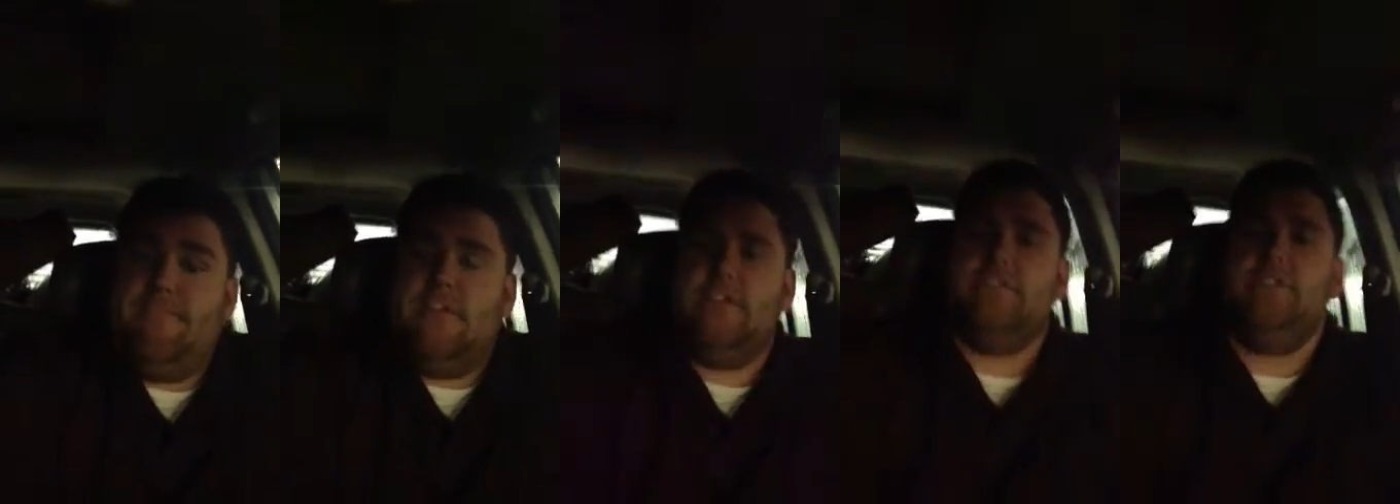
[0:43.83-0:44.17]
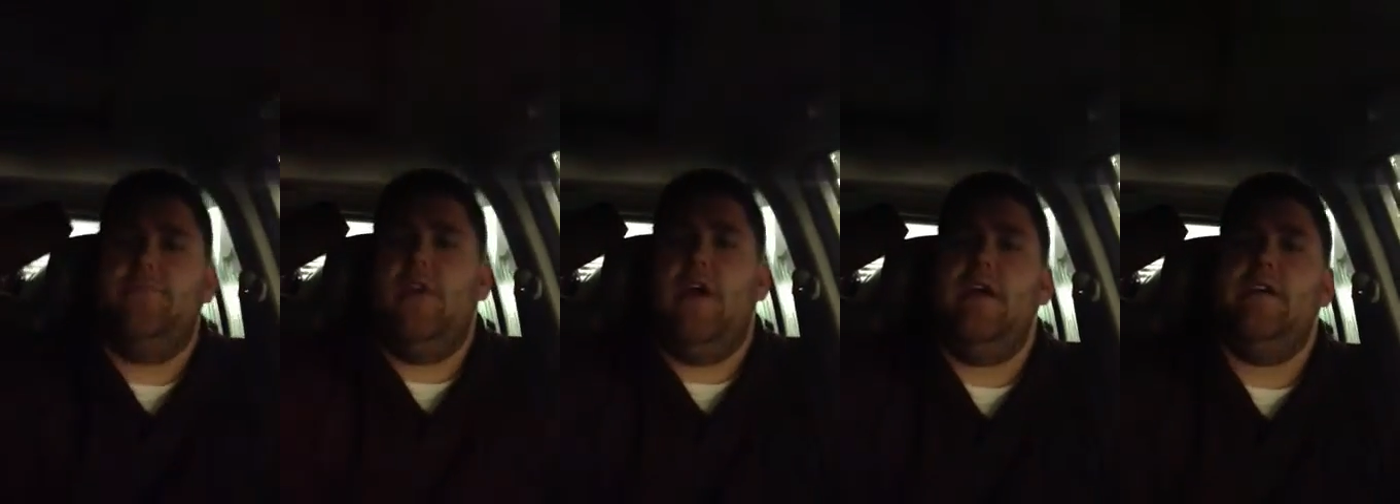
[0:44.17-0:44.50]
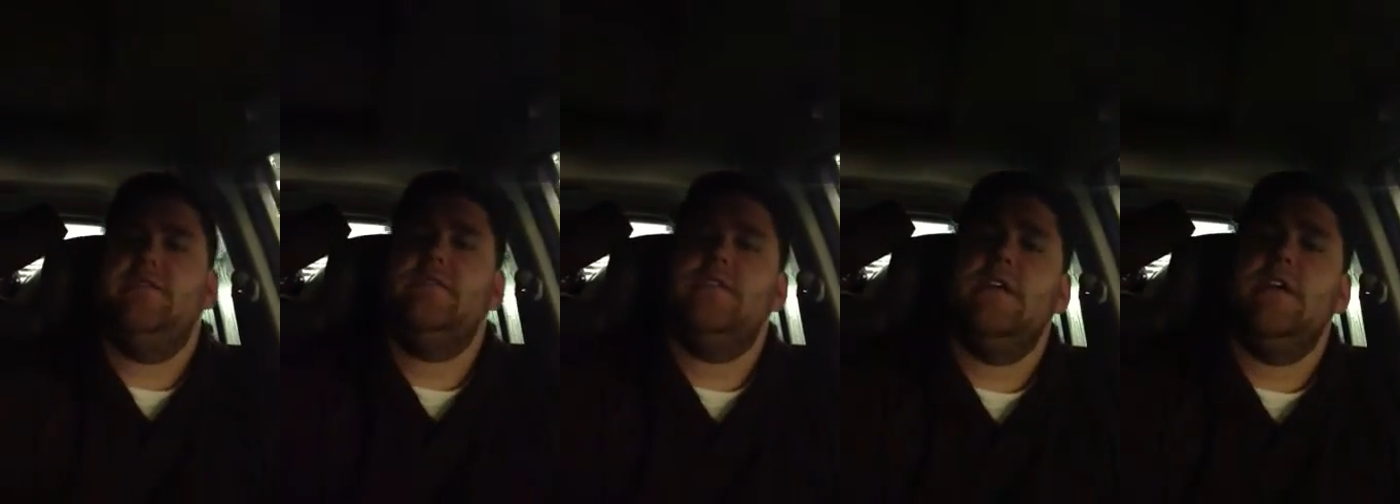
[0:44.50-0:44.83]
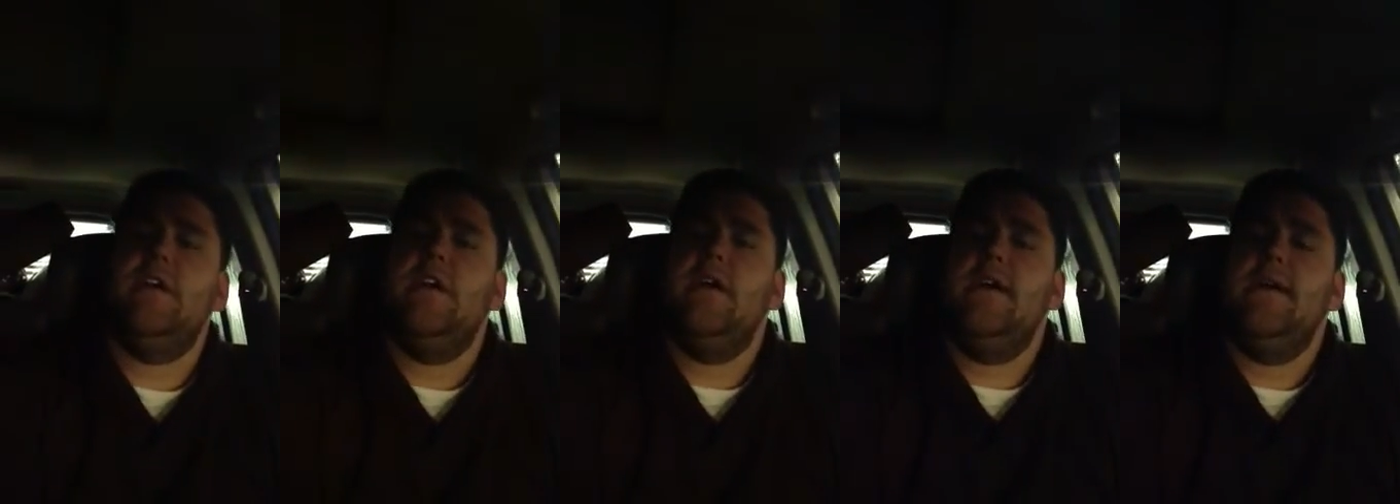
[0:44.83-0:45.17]
Surprise.
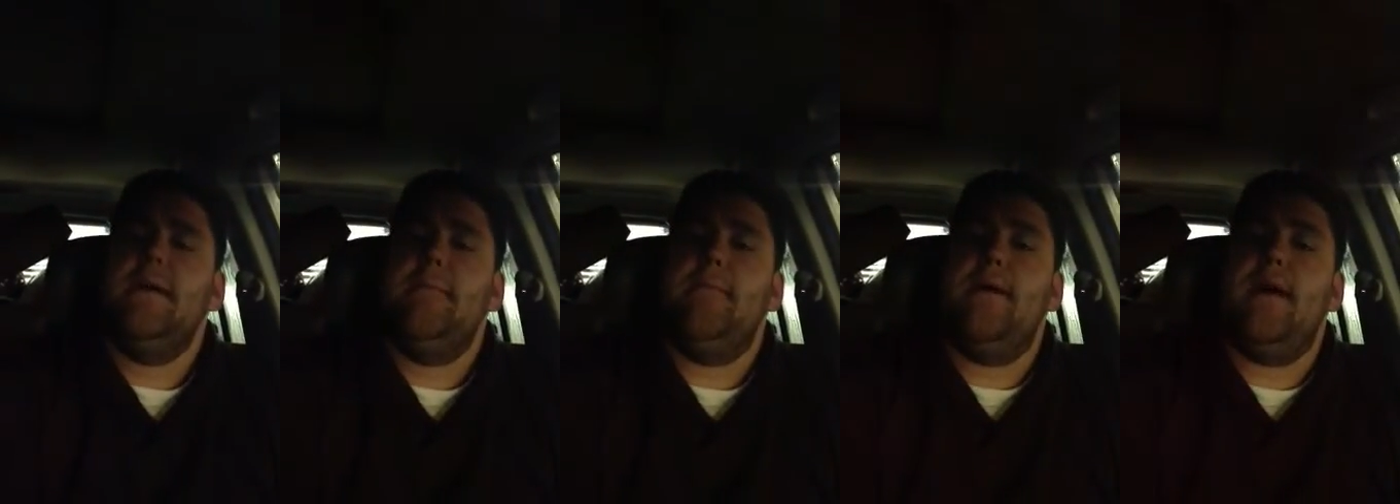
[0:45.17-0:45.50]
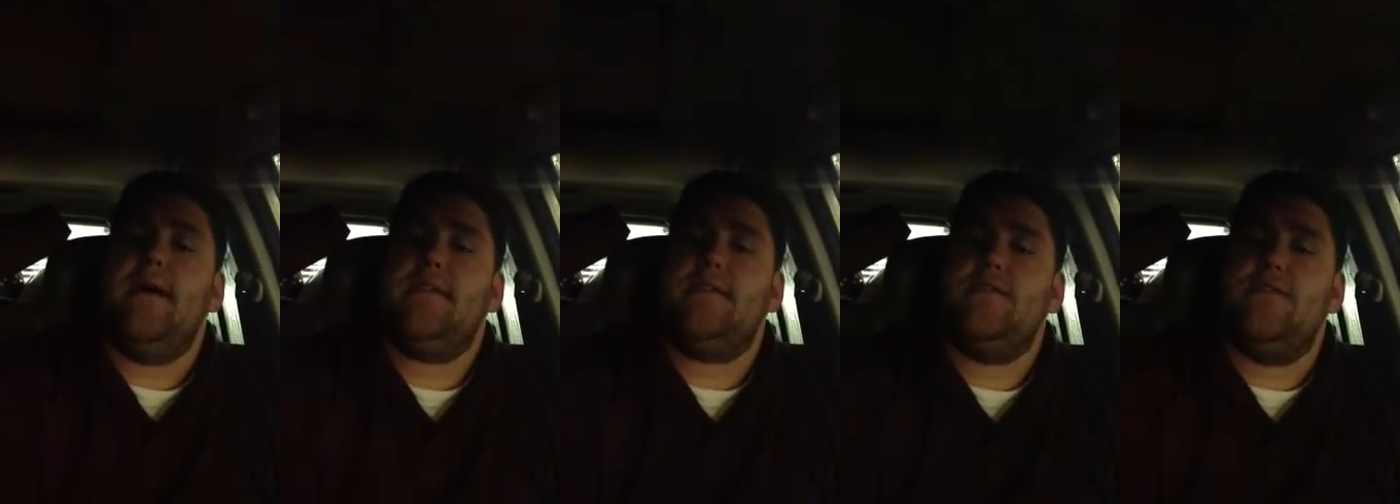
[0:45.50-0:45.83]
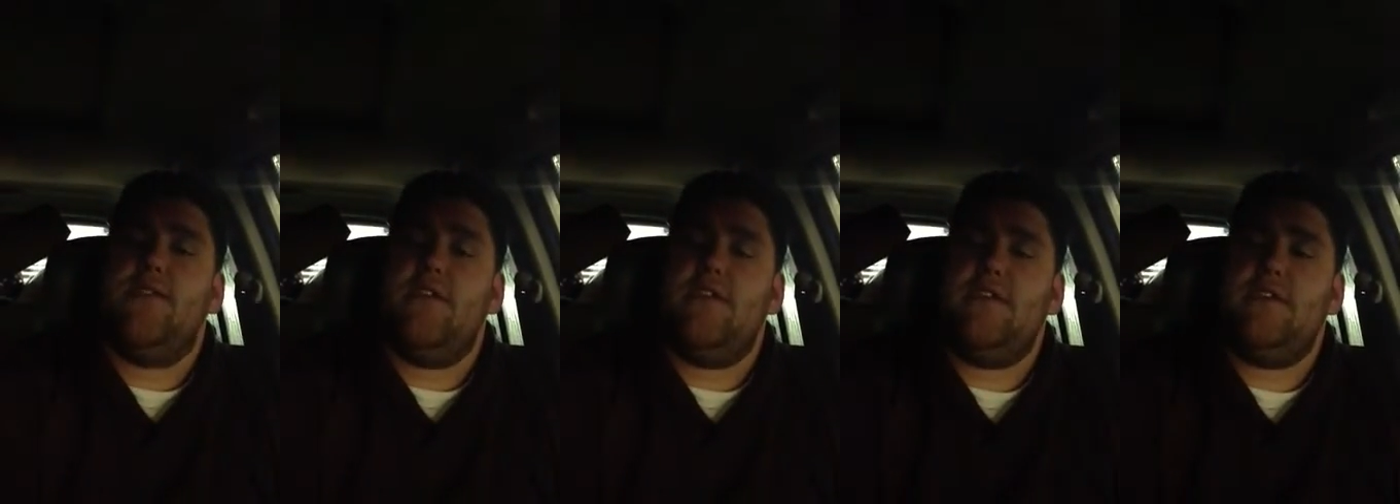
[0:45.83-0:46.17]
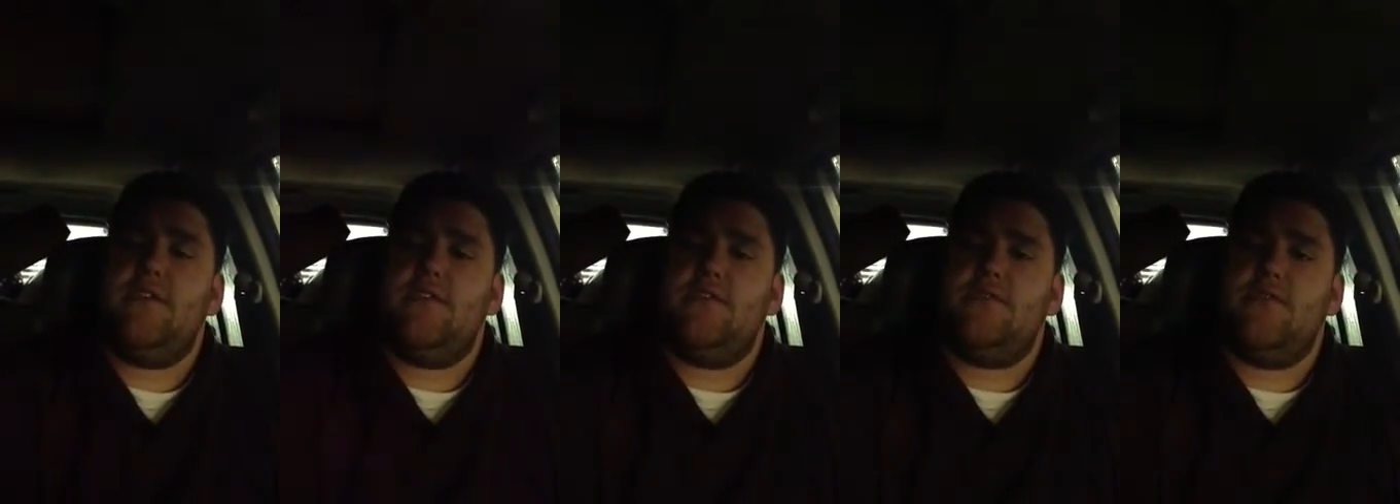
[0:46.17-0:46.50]
But so far things
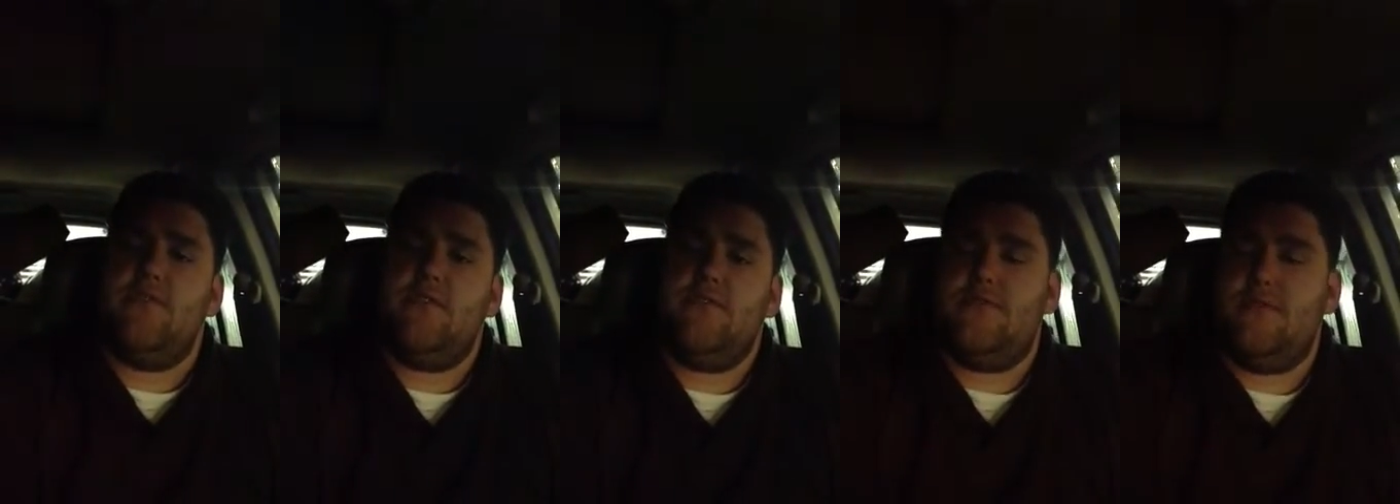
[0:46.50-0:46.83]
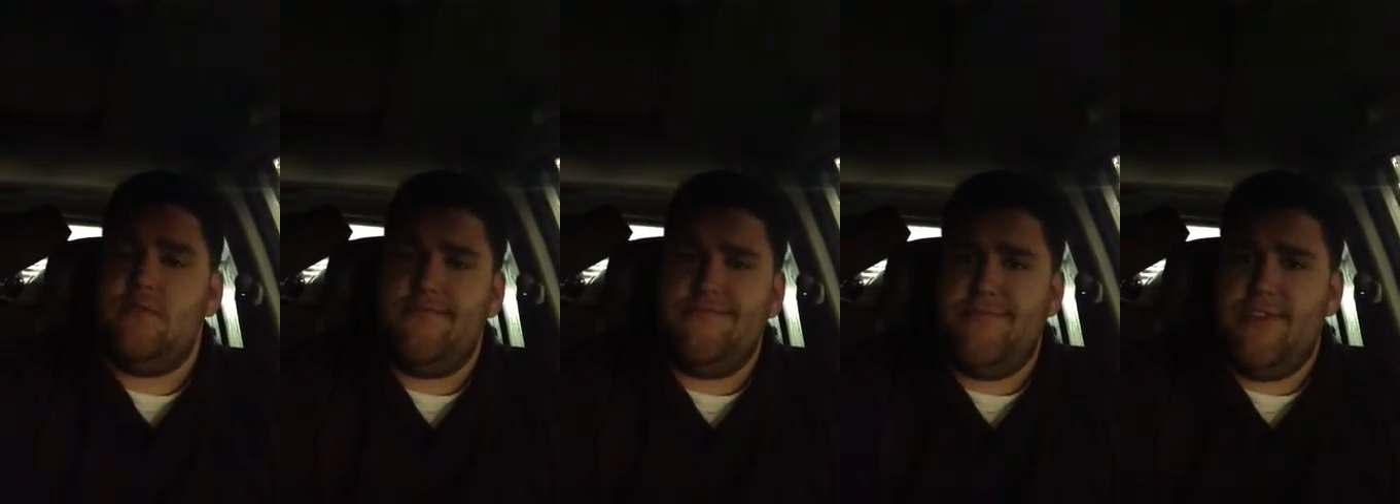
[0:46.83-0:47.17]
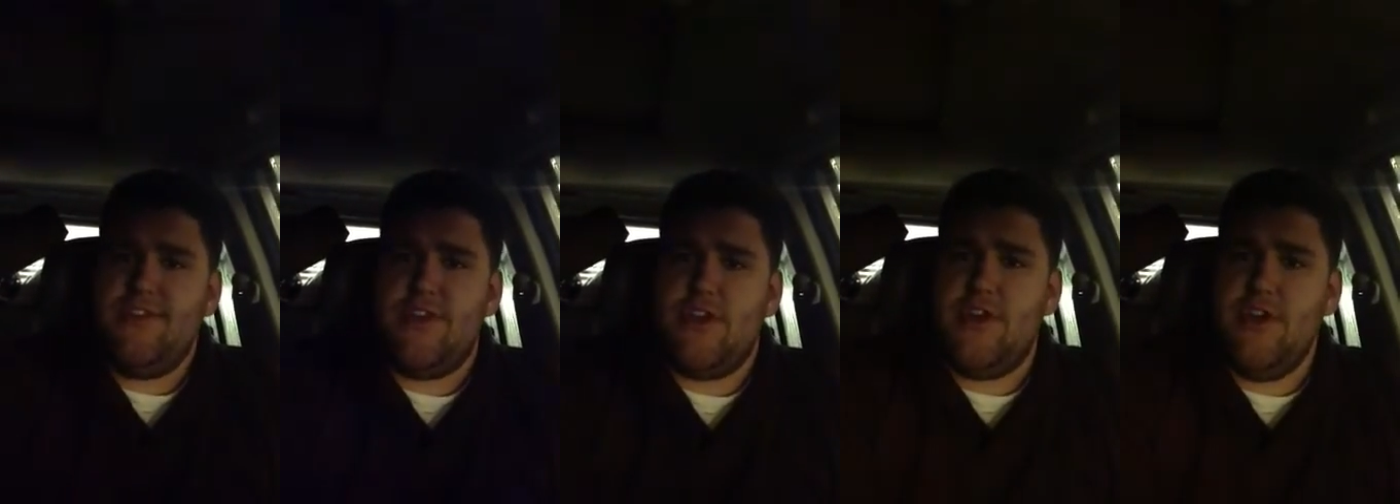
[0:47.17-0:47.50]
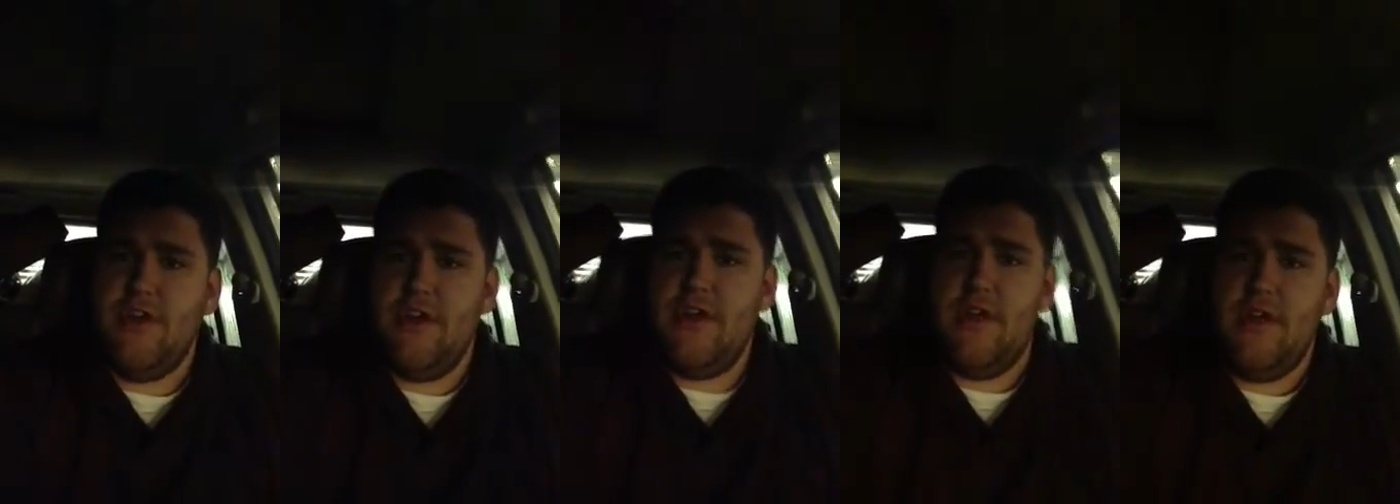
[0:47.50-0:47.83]
are
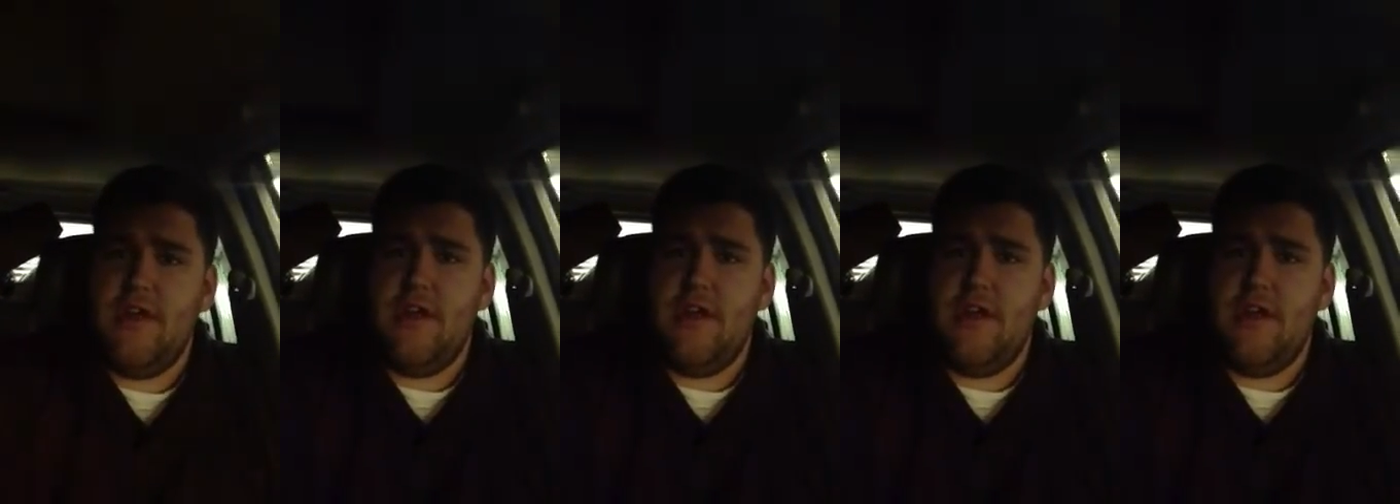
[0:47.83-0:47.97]
good.